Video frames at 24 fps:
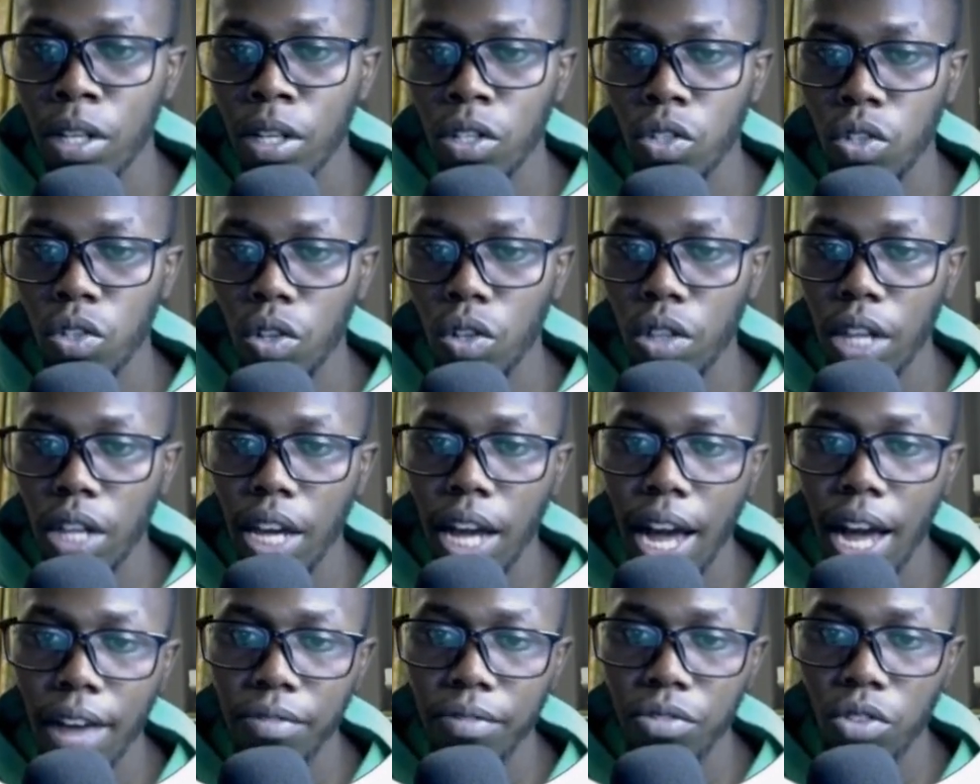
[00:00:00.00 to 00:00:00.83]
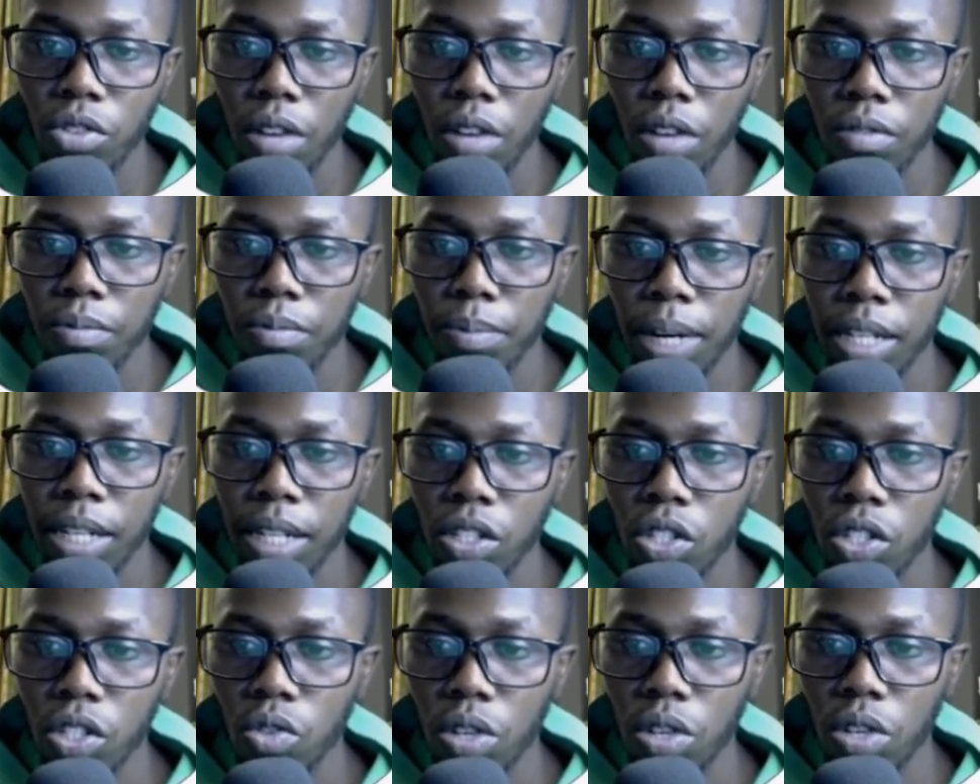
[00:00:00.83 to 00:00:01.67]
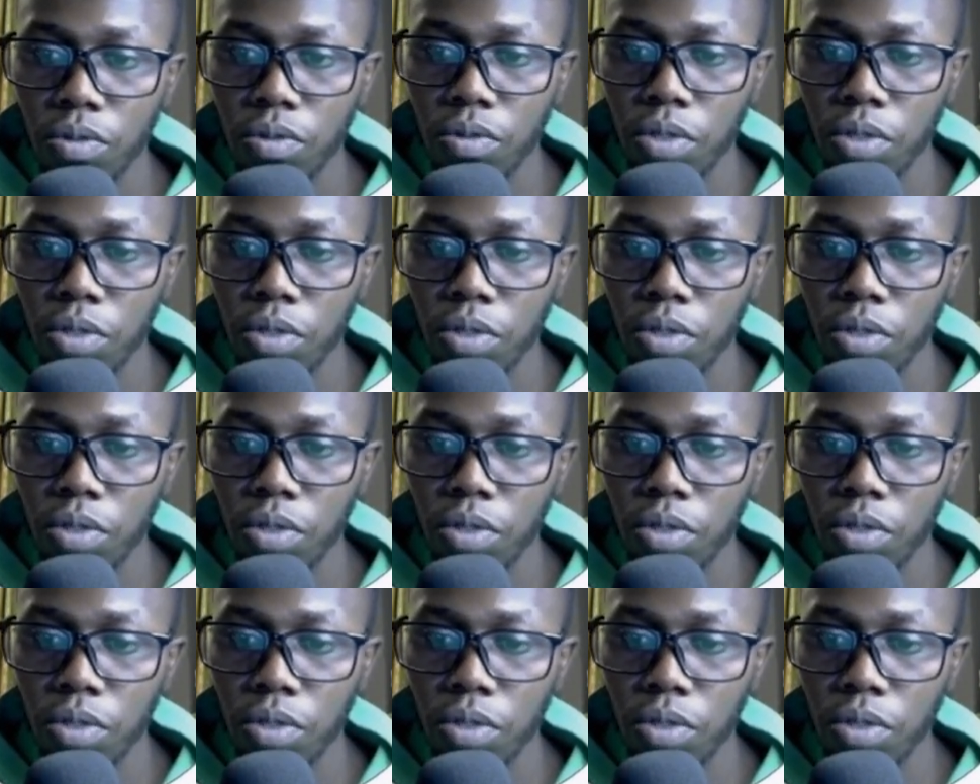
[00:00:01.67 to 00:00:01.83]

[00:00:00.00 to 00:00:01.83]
So they have 12 months, 24